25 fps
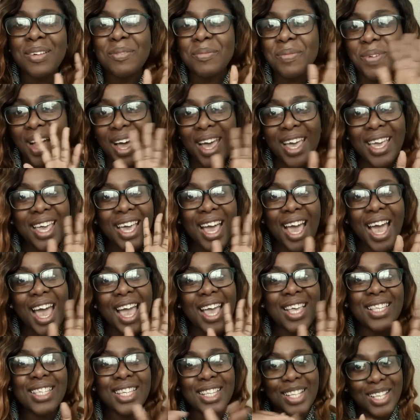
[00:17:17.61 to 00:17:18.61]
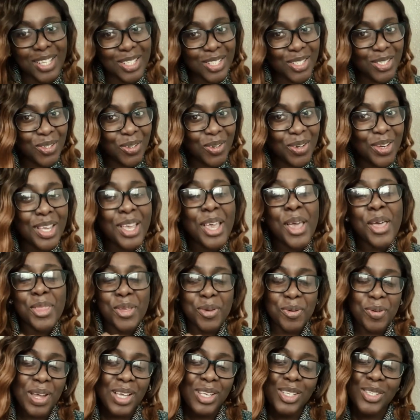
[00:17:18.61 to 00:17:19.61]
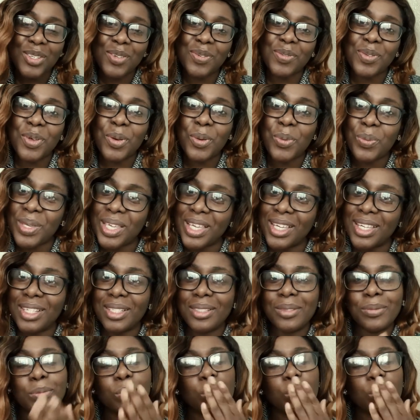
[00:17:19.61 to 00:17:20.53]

Bye, guys, and enjoy the rest of your week.